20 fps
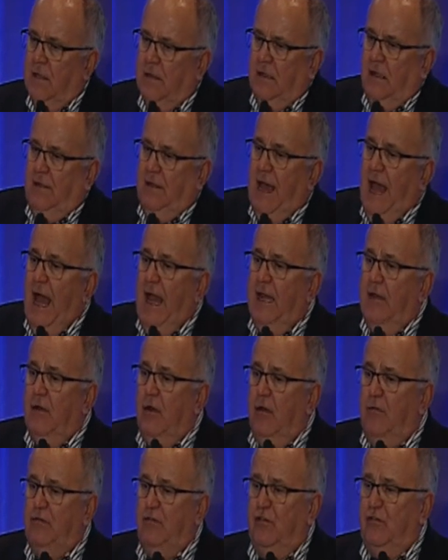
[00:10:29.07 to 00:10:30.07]
The
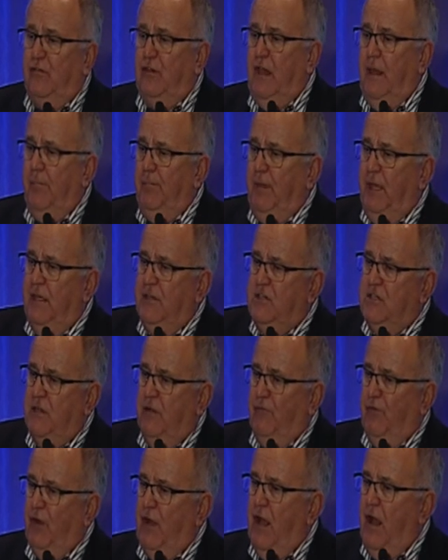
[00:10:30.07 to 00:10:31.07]
diagnosis can be
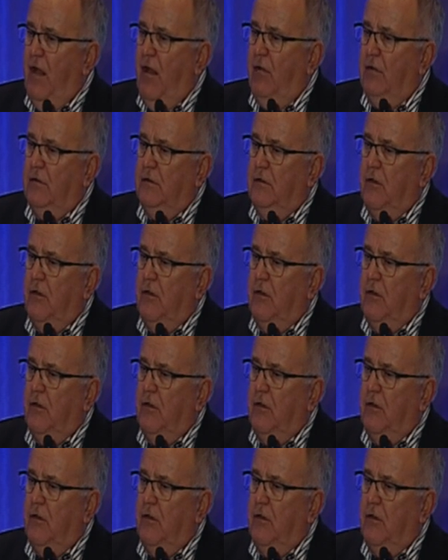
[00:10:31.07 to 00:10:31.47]
difficult,